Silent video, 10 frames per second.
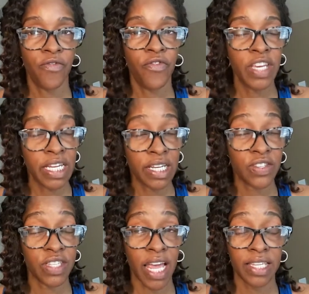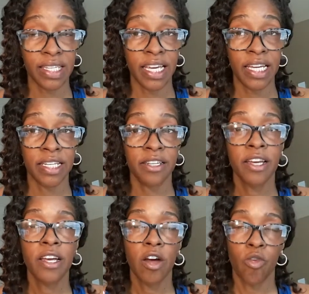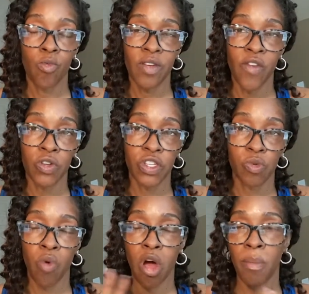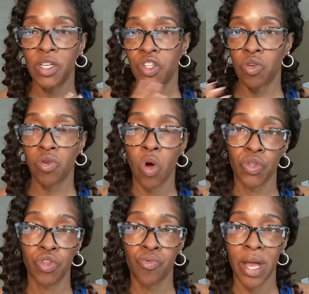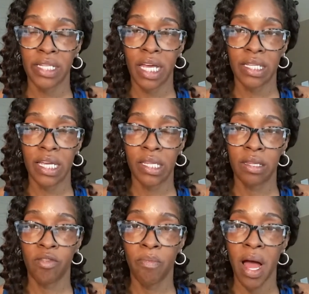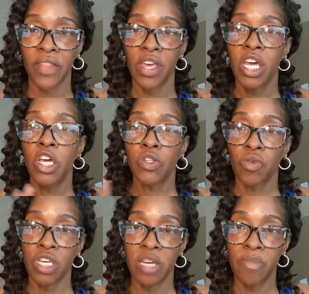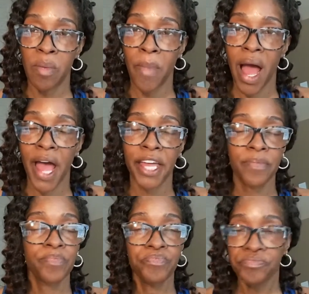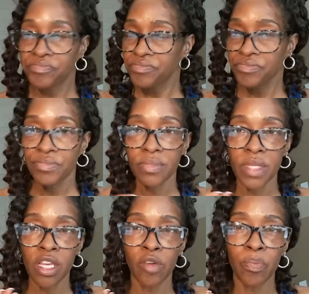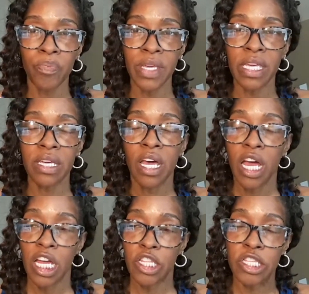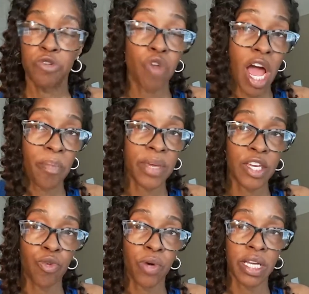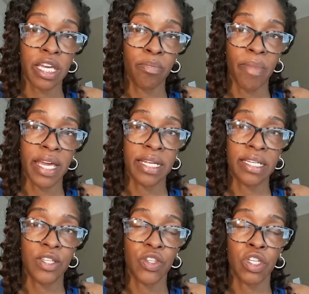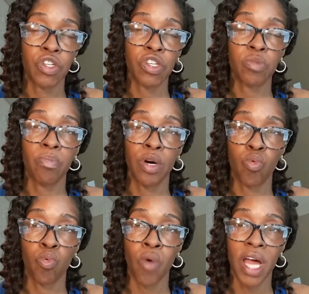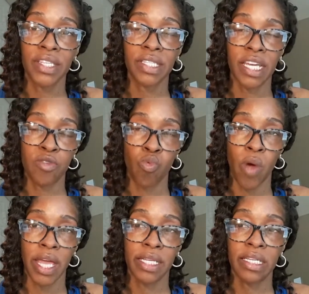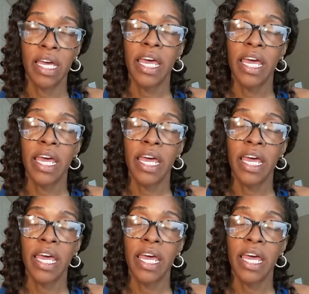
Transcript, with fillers: Venus that's in reverse as well, but she'll go direct at the end of the month. So keep in mind, be do not be quick in making decisions, but rest and wait